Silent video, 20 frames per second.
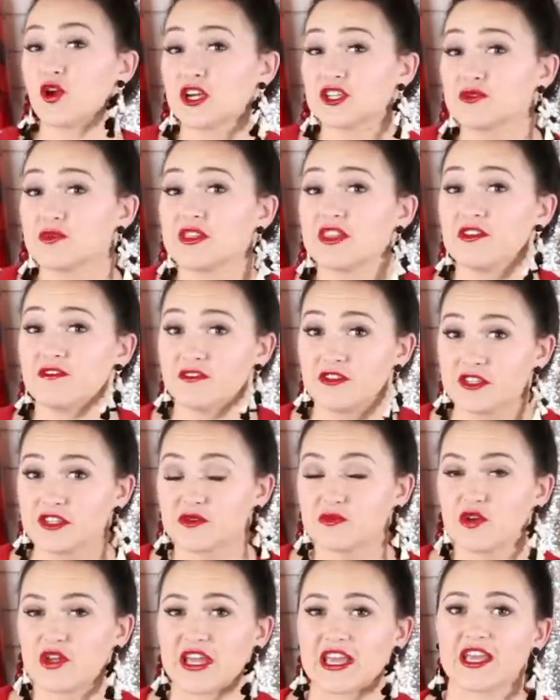worked with
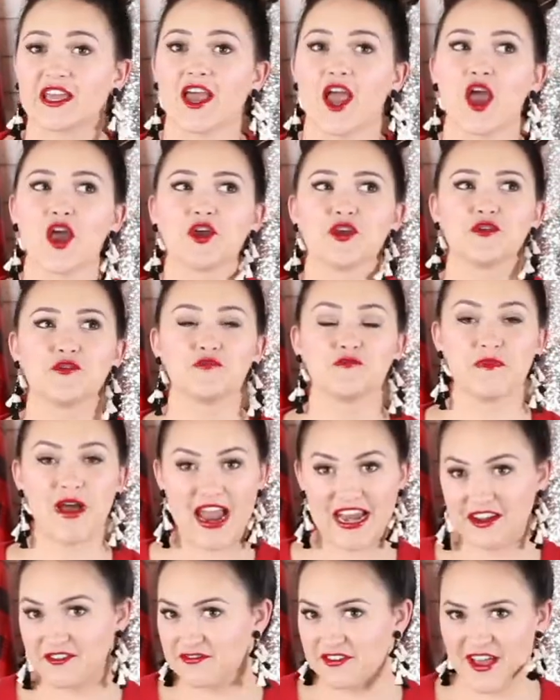Infusible ink, you
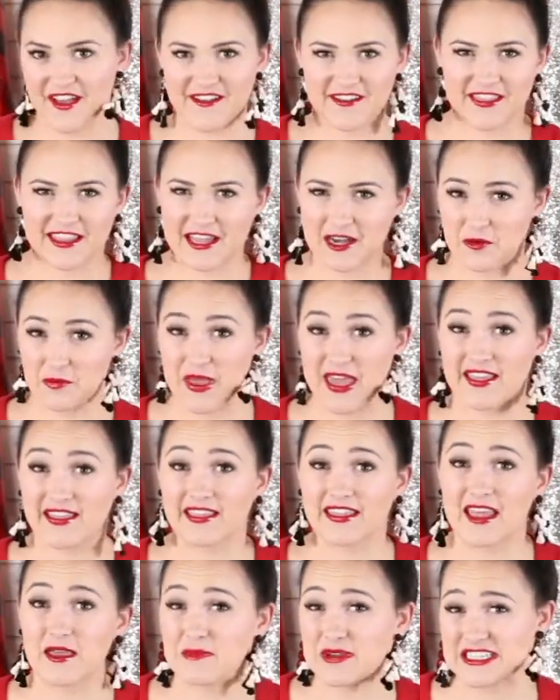might have felt a little
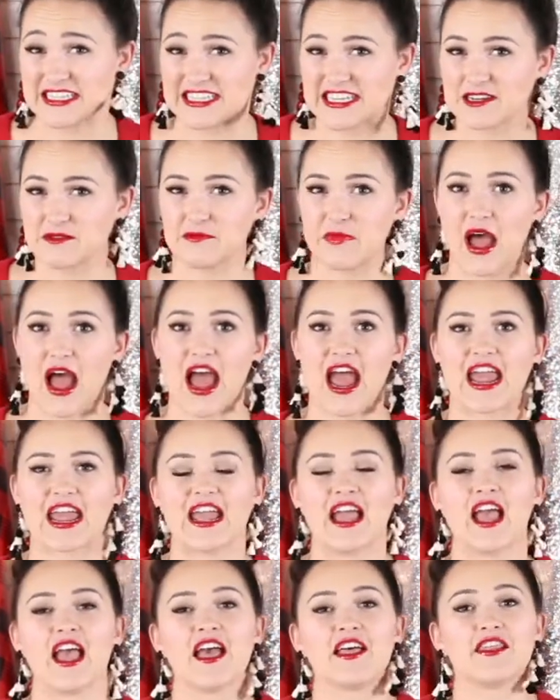bit limited by